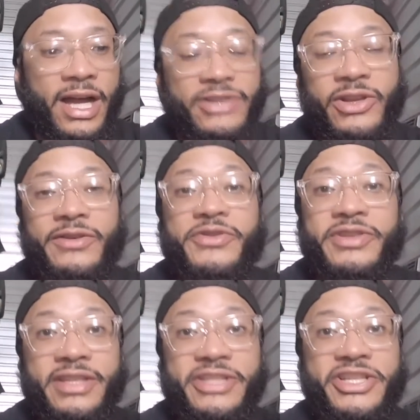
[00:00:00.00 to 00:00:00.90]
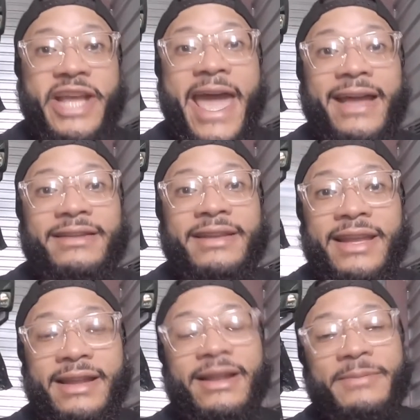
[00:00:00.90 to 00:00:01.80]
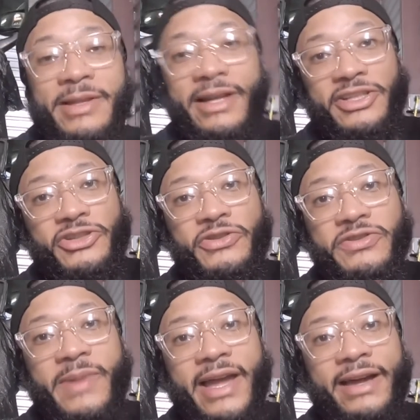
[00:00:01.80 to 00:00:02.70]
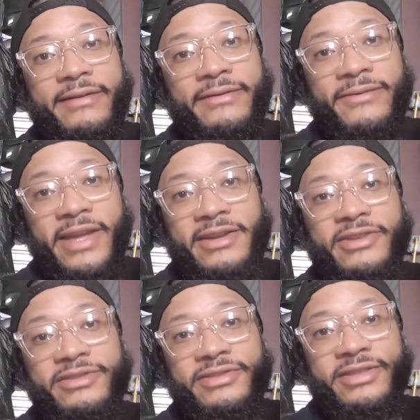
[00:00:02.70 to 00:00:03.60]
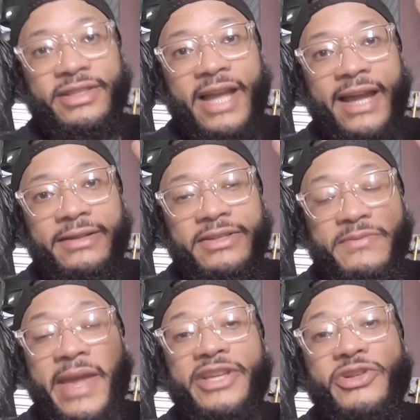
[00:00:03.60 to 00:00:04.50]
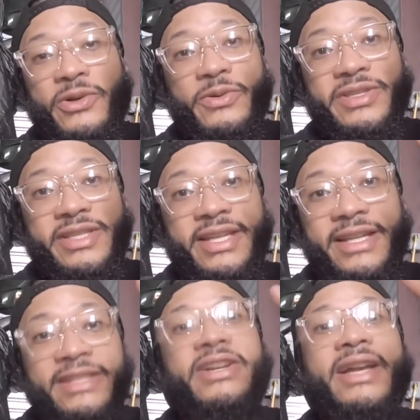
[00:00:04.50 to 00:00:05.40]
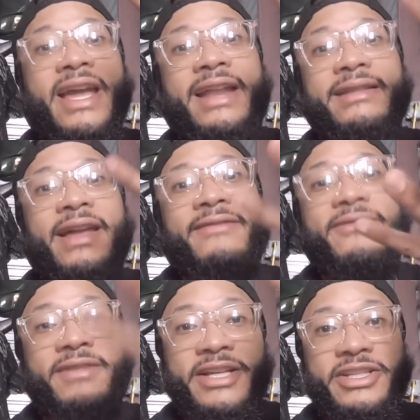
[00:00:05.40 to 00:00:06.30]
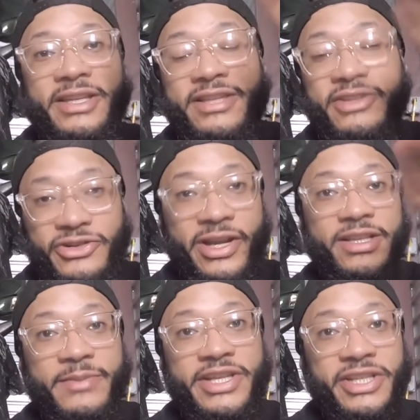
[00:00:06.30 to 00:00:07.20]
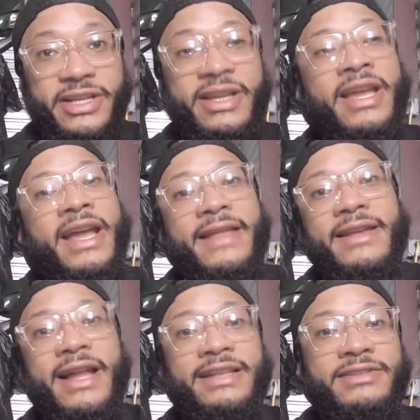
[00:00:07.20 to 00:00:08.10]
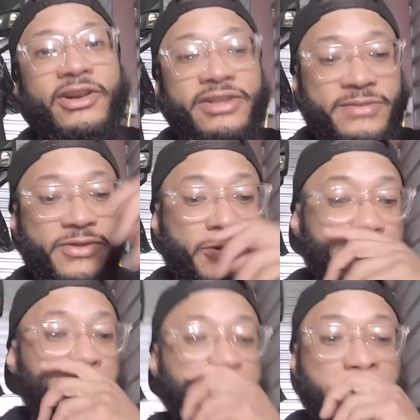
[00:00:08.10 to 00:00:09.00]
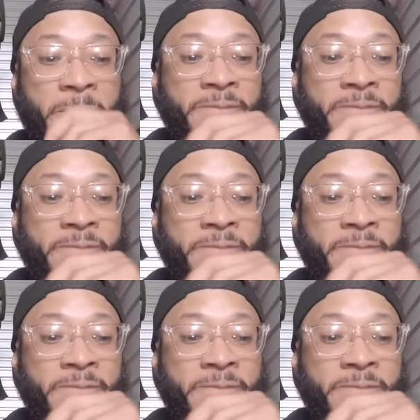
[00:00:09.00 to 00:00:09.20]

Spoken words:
So I was using the jack to get it up there, and I just used my fingers to kind of just make sure it was seated till I got it like flush against the transmission. And then I started some screws